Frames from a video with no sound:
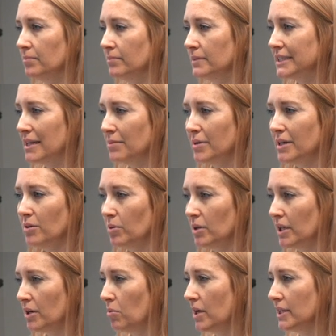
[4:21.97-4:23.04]
somebody
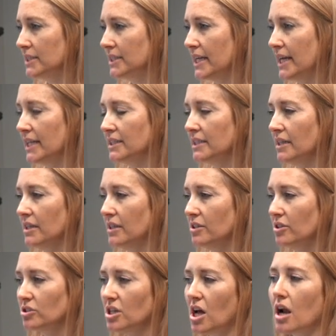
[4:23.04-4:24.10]
really wants it.
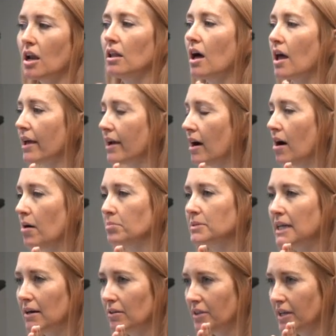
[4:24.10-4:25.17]
There's not a lot of
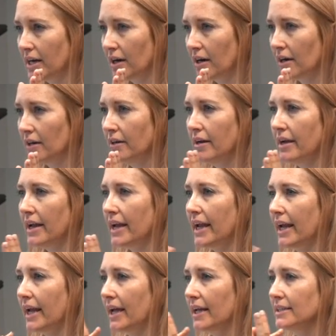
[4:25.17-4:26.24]
comps out there
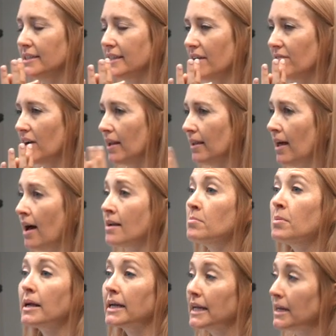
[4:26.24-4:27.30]
and they've got a lot
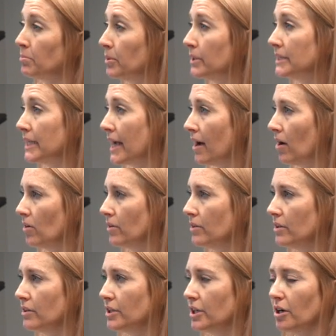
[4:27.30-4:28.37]
of money to put down,
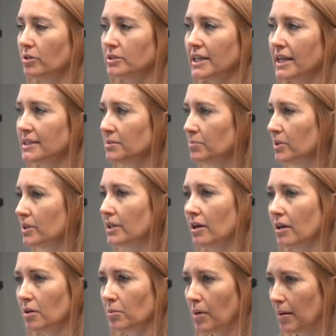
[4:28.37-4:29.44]
say it's $1 million
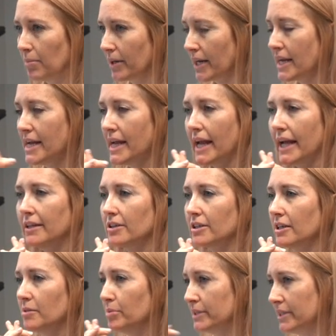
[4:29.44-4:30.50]
property and
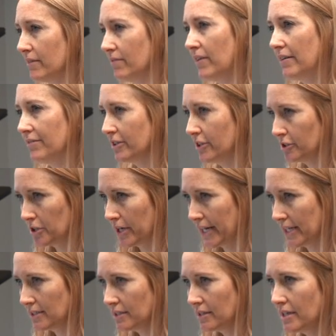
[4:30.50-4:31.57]
they're gonna put down 500
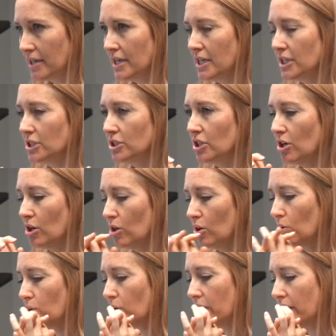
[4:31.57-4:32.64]
grand.
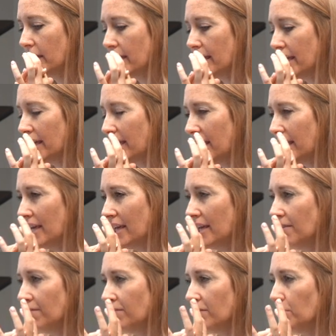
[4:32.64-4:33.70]
So
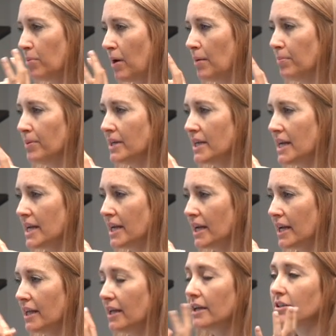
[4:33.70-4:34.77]
if the property,
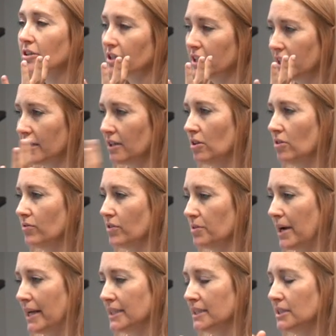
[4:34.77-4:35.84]
and they're gonna get a loan for
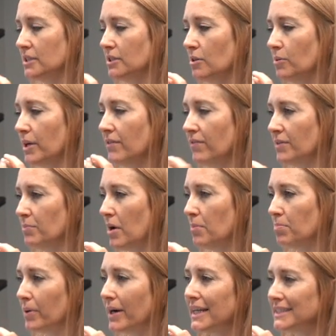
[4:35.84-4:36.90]
the rest. So if it
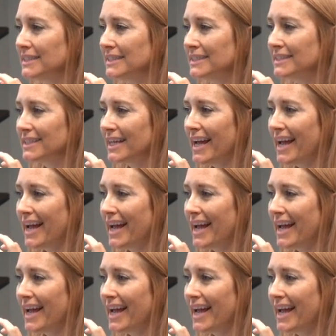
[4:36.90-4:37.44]
appraises